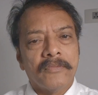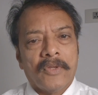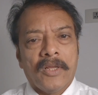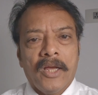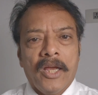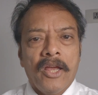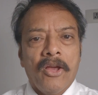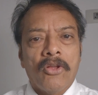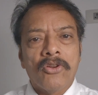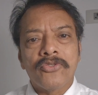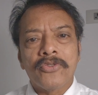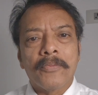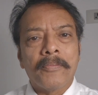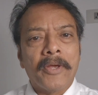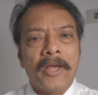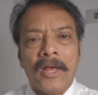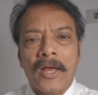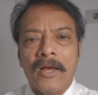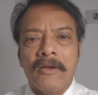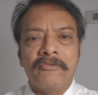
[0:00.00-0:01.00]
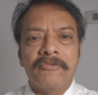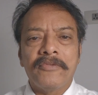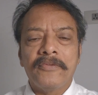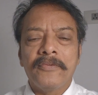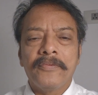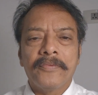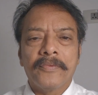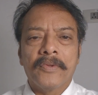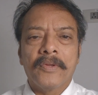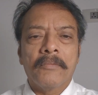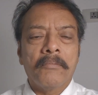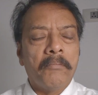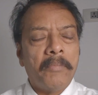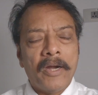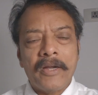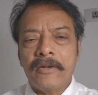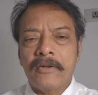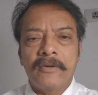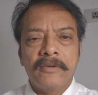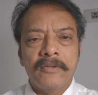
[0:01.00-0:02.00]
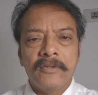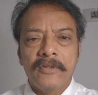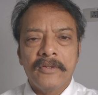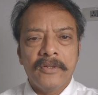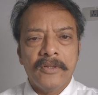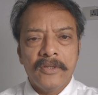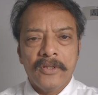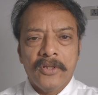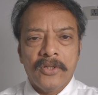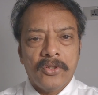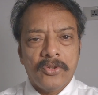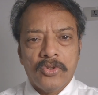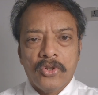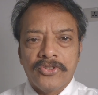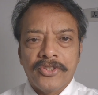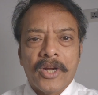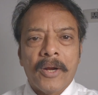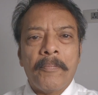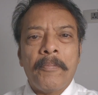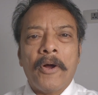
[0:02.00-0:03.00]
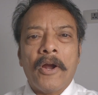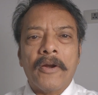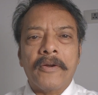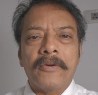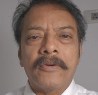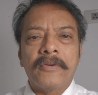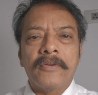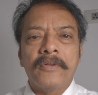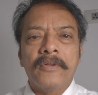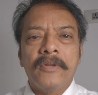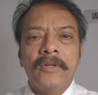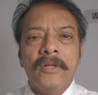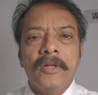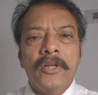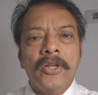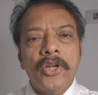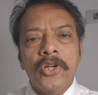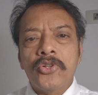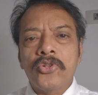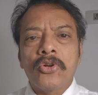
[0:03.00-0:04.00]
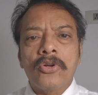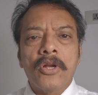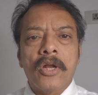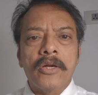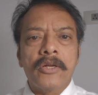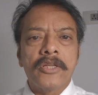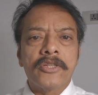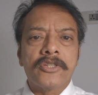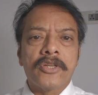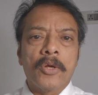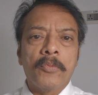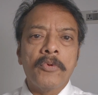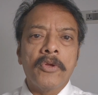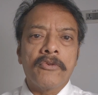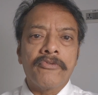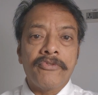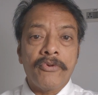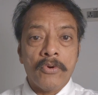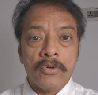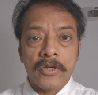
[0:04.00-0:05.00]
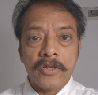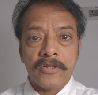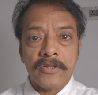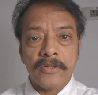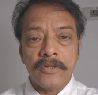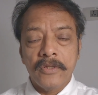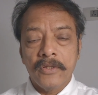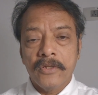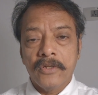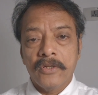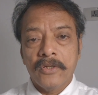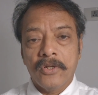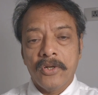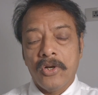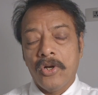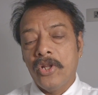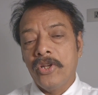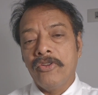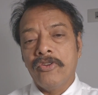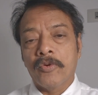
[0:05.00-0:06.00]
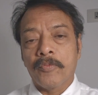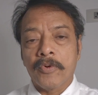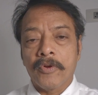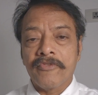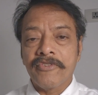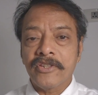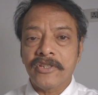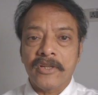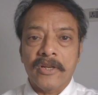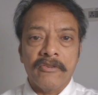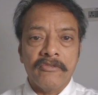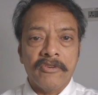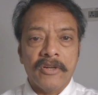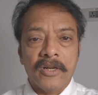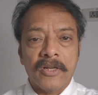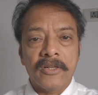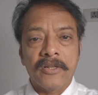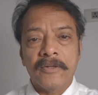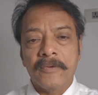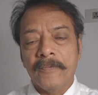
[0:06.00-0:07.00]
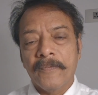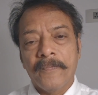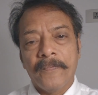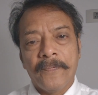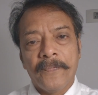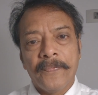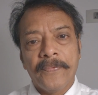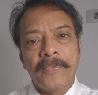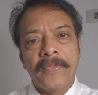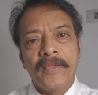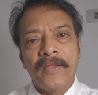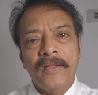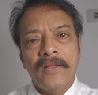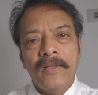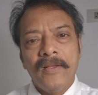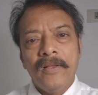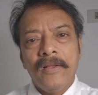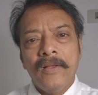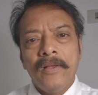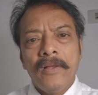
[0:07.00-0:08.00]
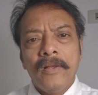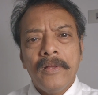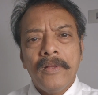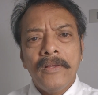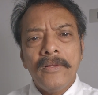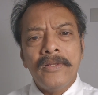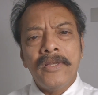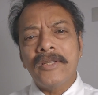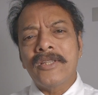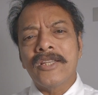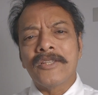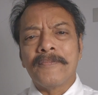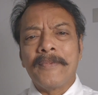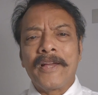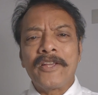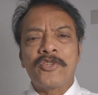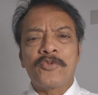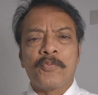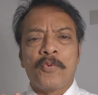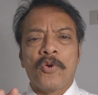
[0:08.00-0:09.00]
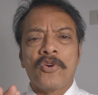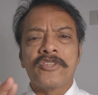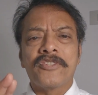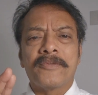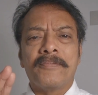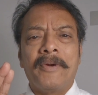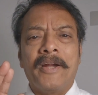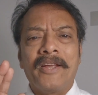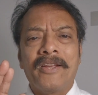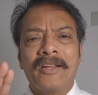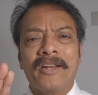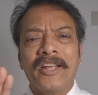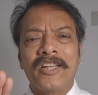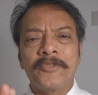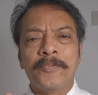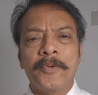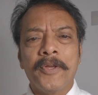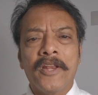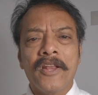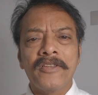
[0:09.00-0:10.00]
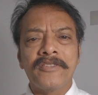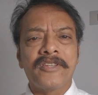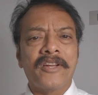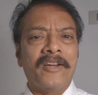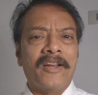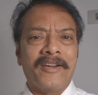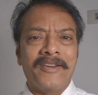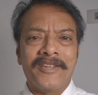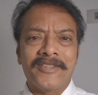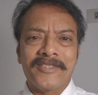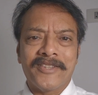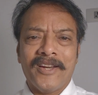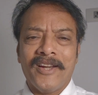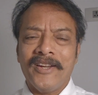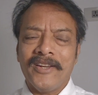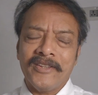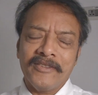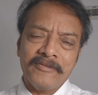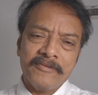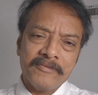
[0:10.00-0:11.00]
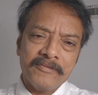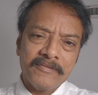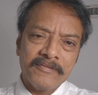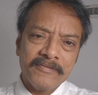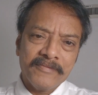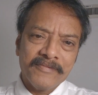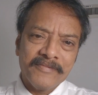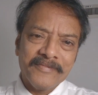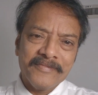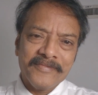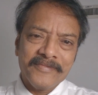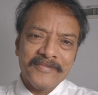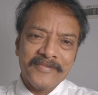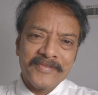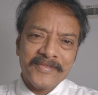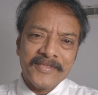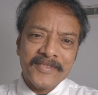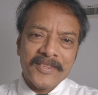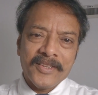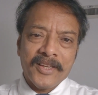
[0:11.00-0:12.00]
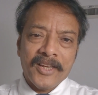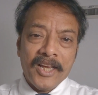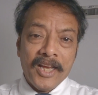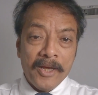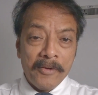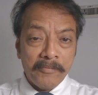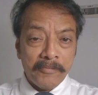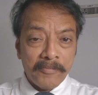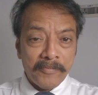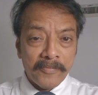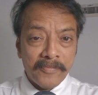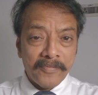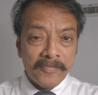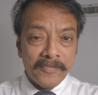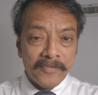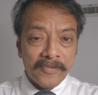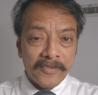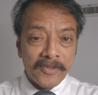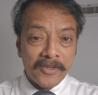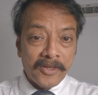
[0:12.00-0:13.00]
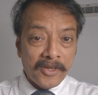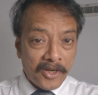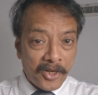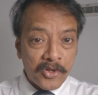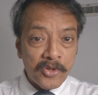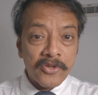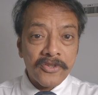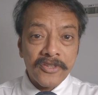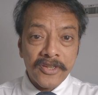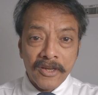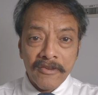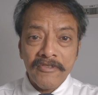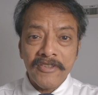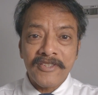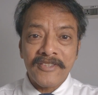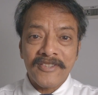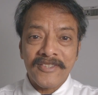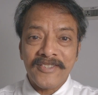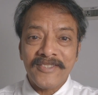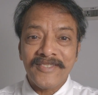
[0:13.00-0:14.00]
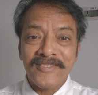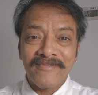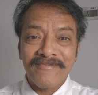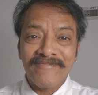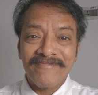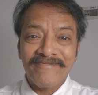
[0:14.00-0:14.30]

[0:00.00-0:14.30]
I also may have, but those are apart. It should not disturb your focus on your professional work. This is my sports medical experience and understanding. I am at your service.